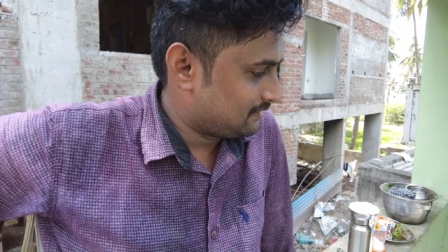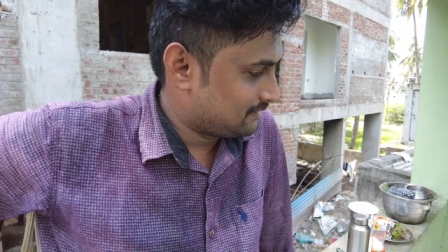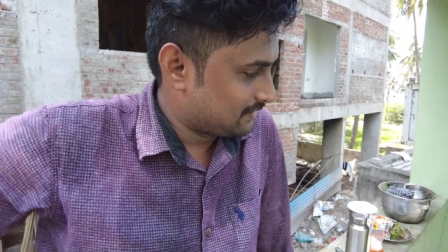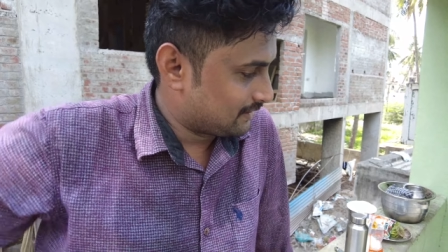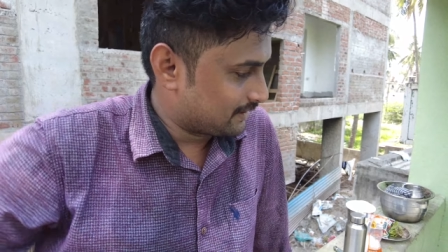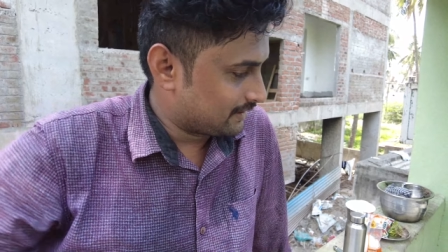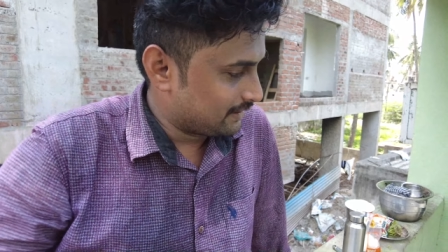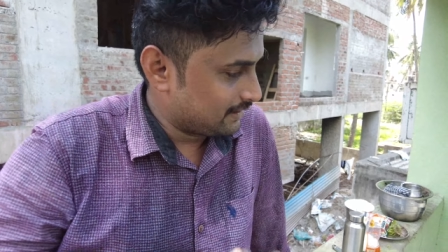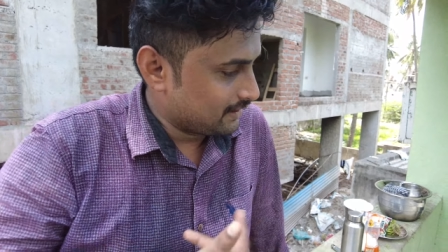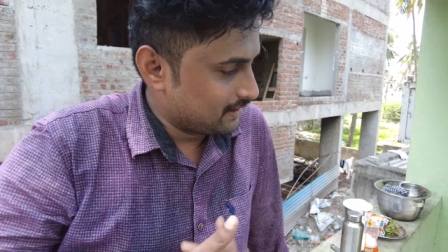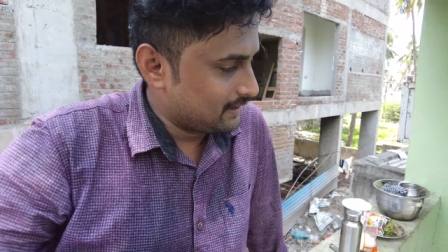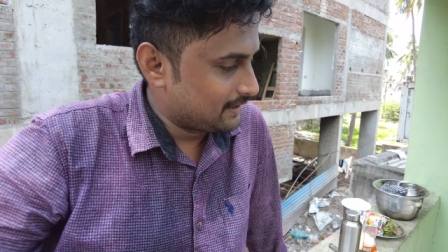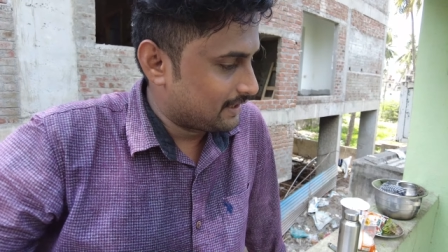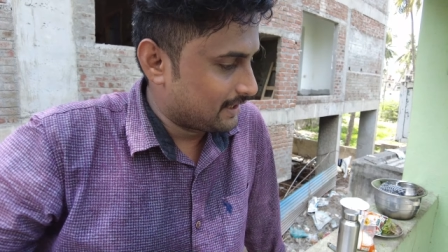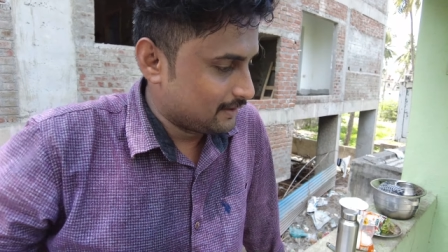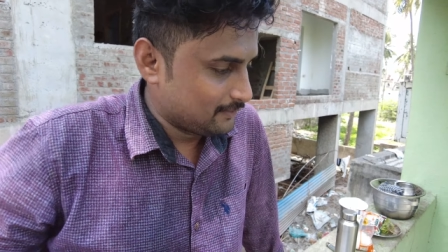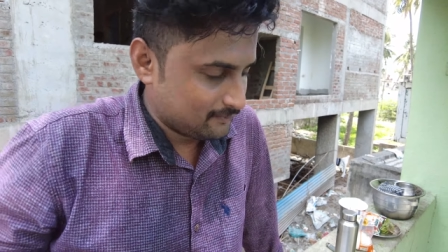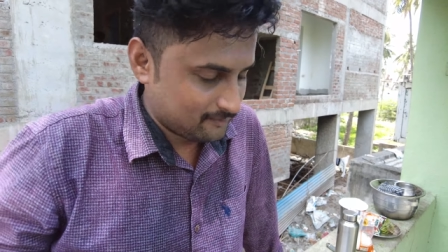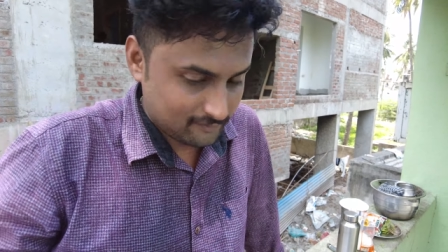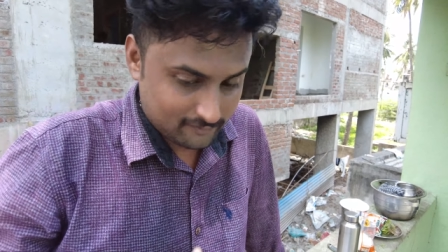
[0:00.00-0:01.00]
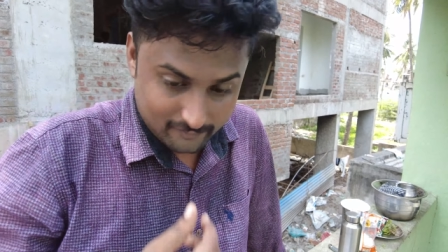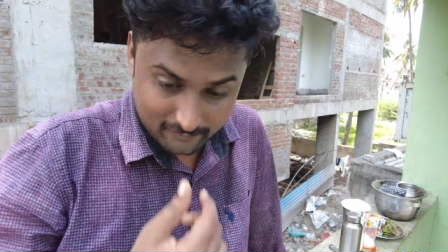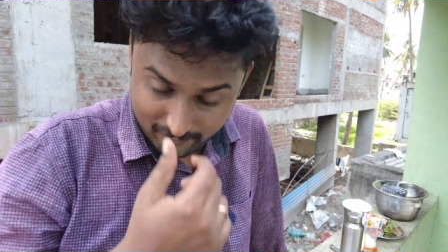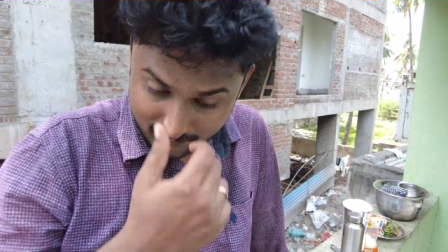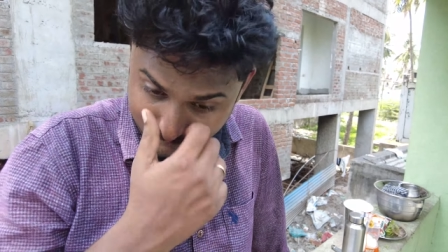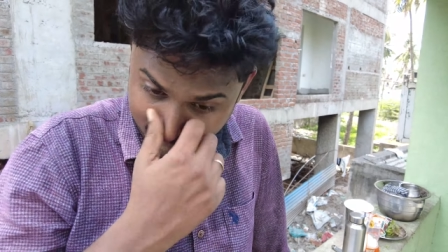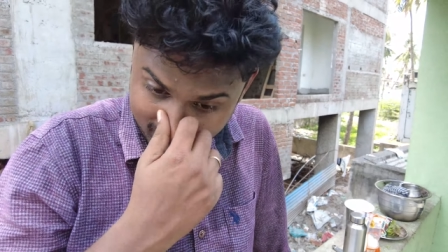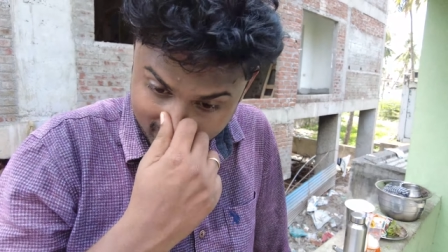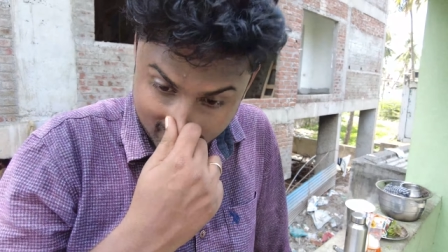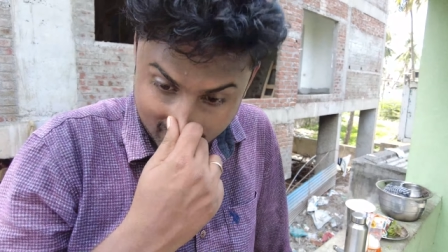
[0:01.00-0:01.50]
This is a critical time.
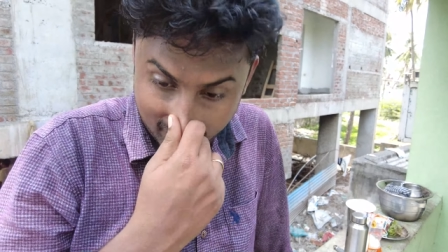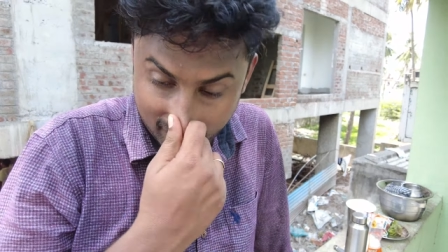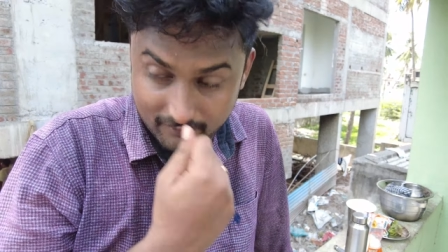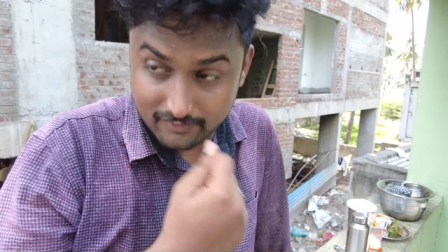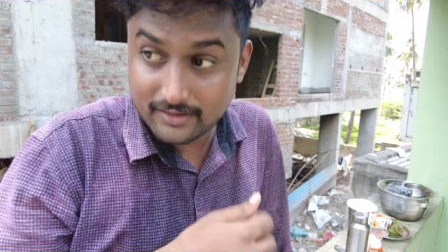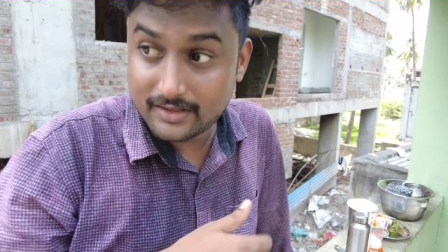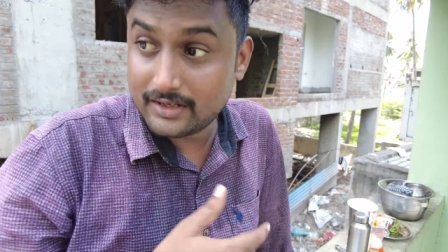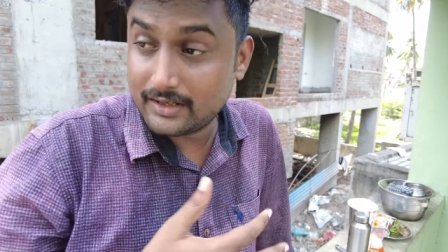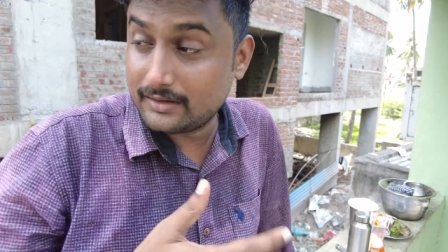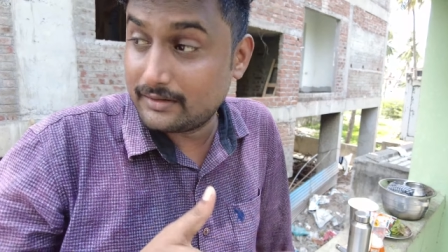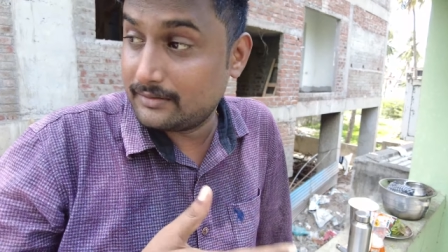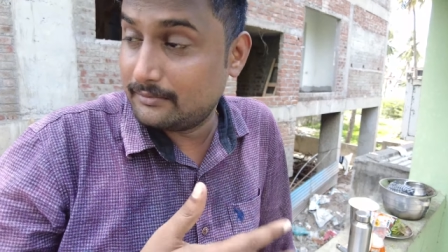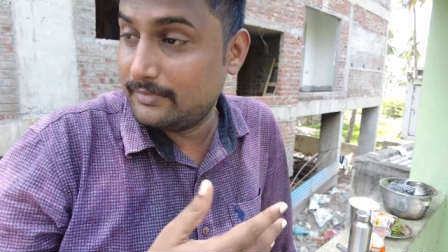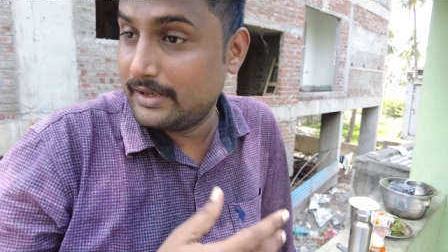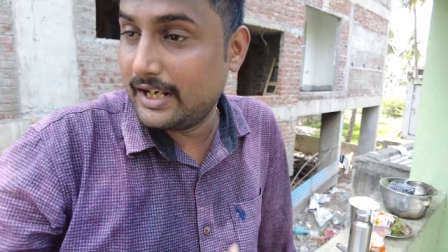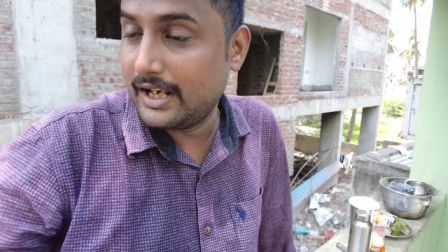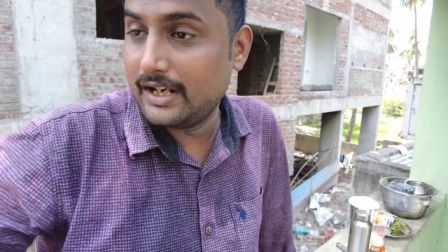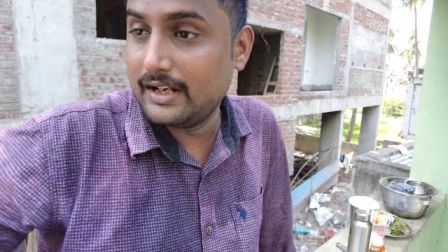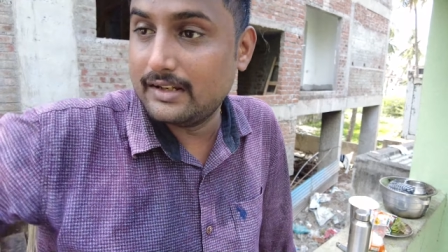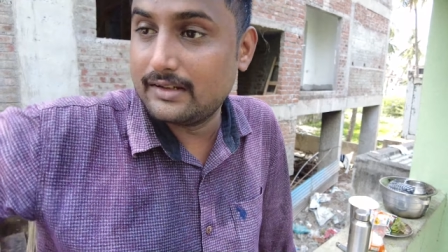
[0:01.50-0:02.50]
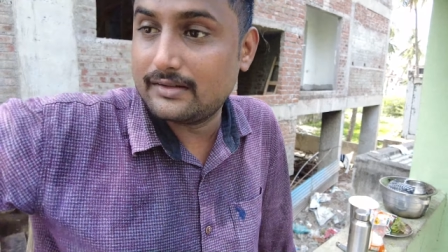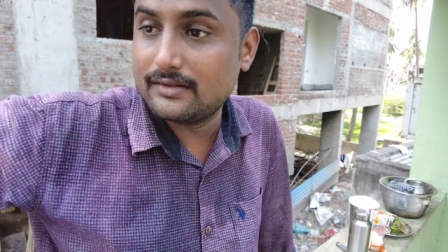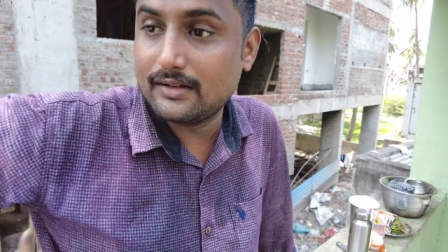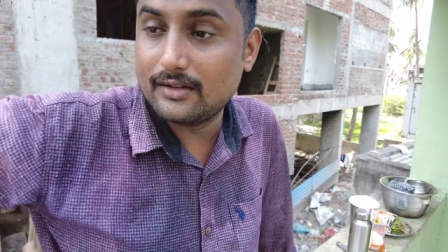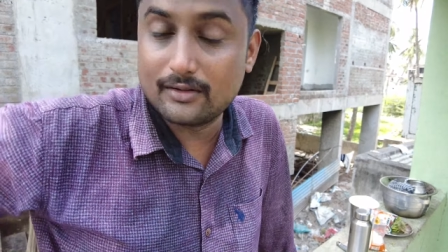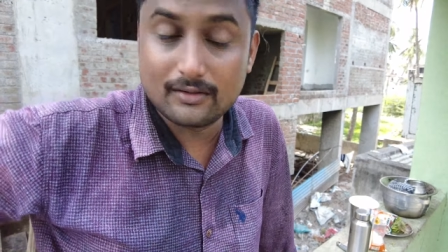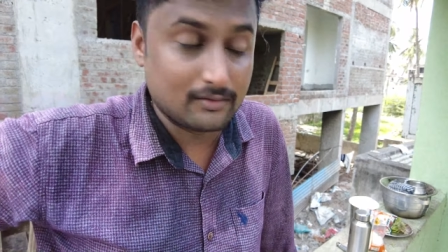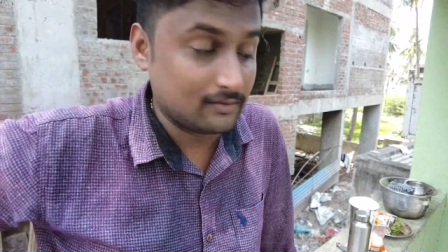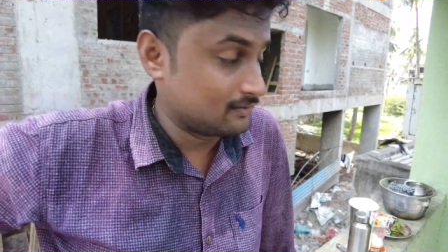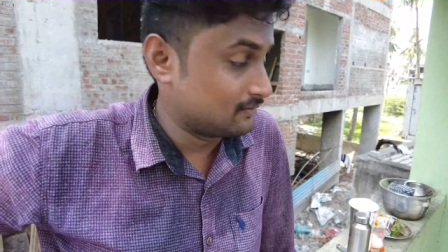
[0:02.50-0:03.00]
Uh-huh. The biryani is
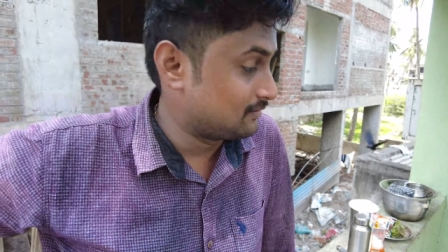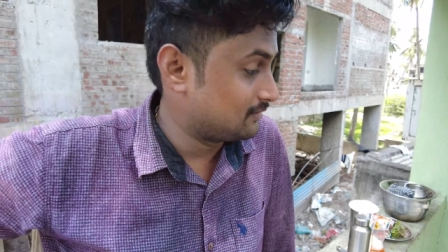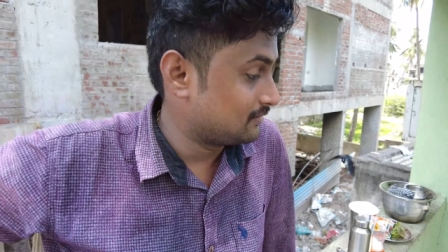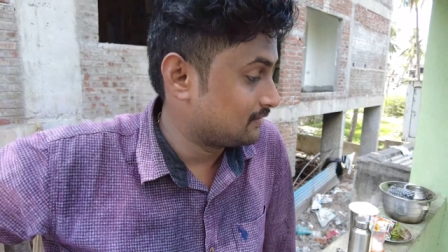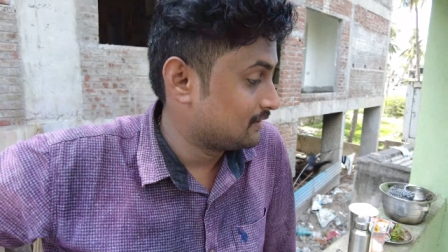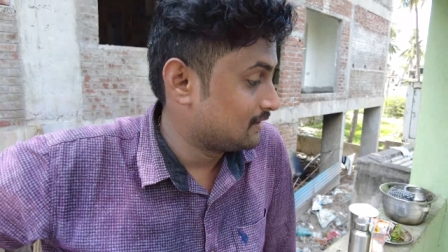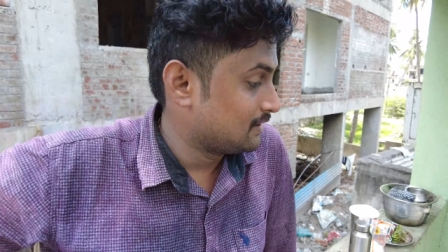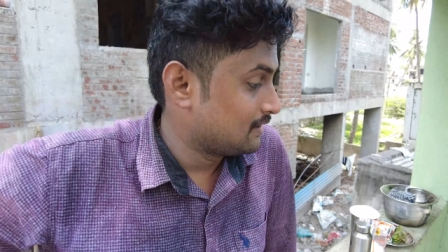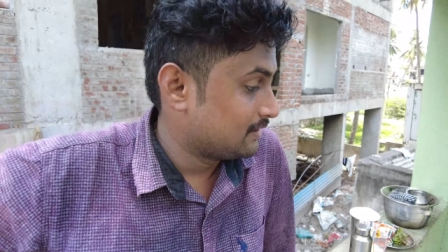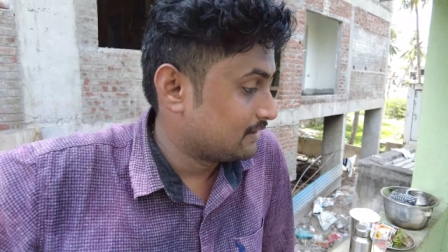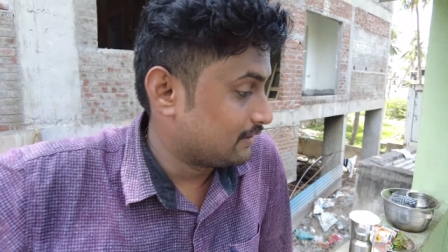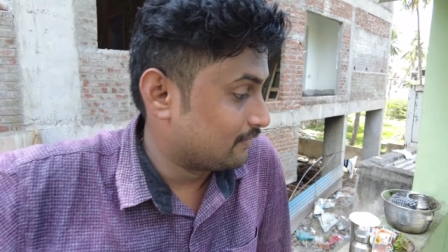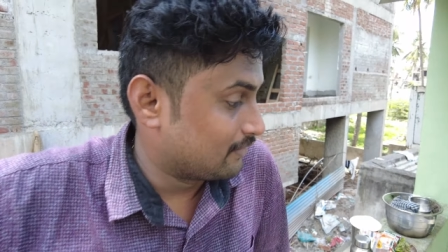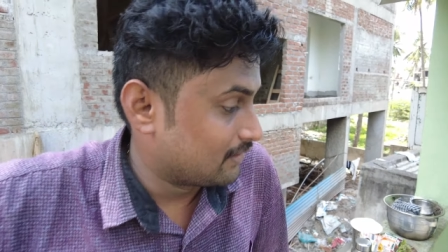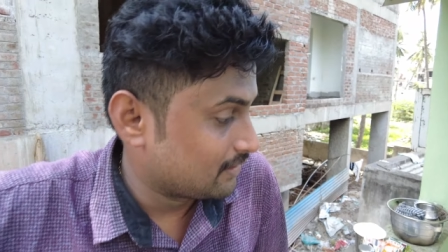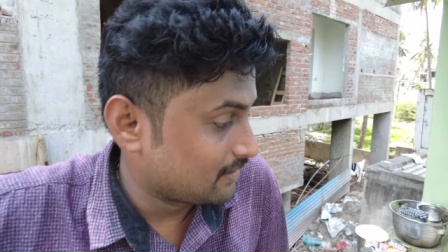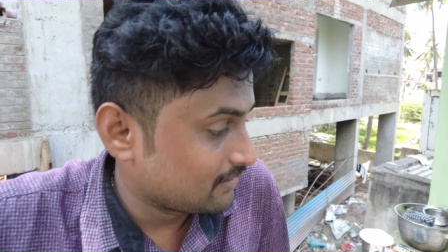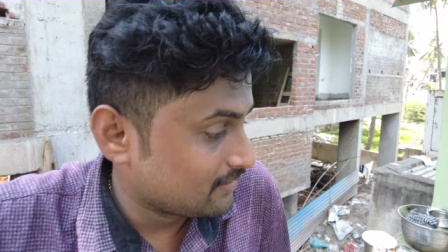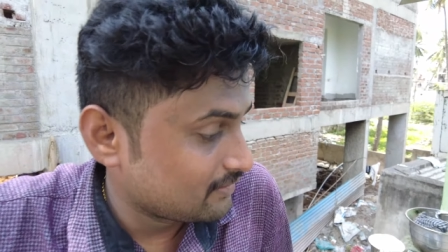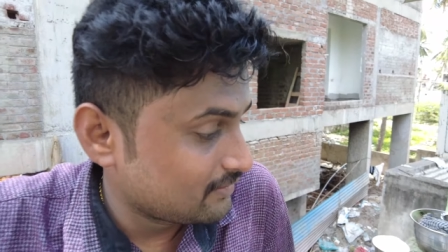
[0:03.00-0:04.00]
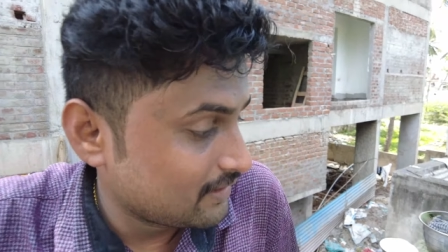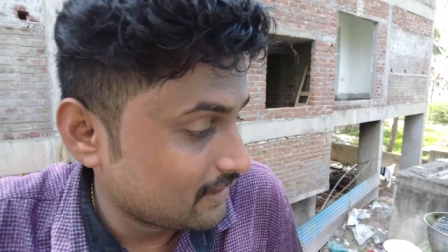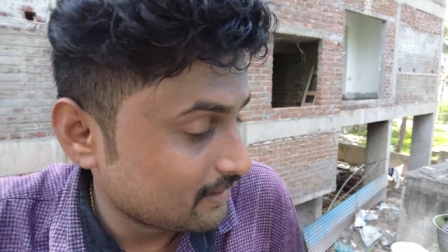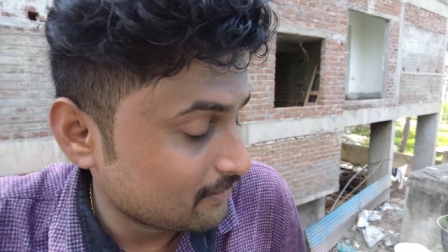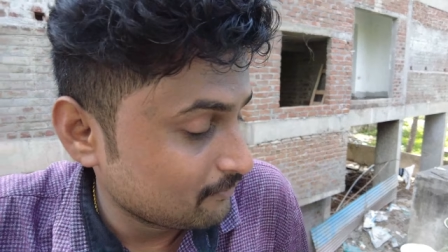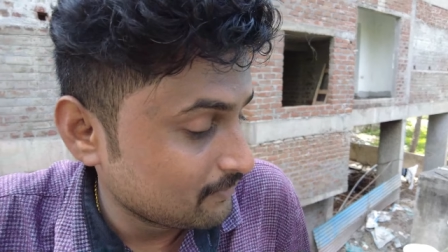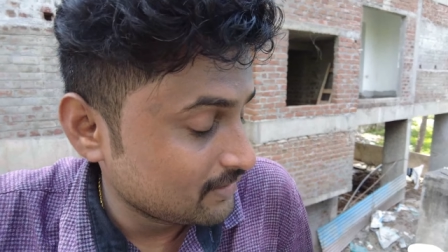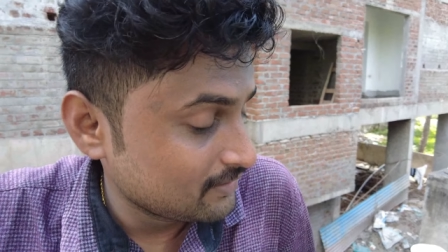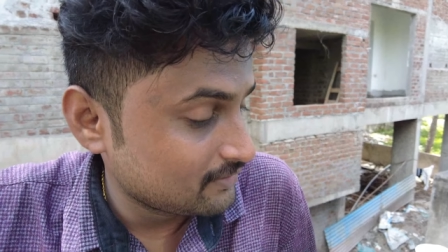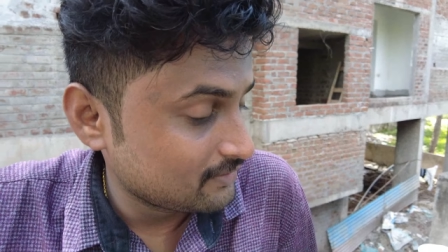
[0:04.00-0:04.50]
not good. Water is there
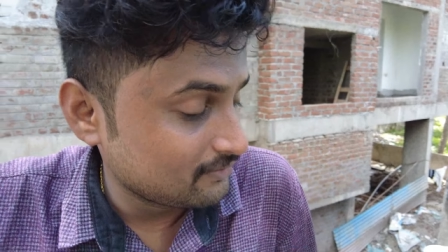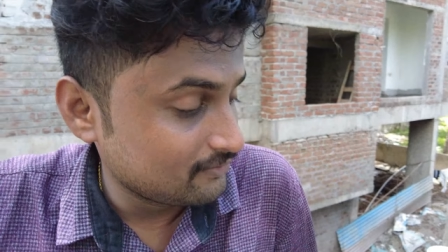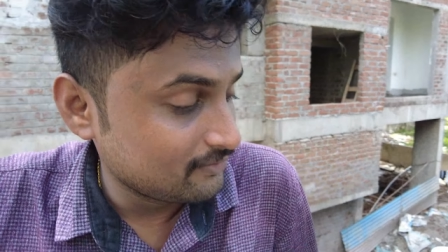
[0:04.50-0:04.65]
means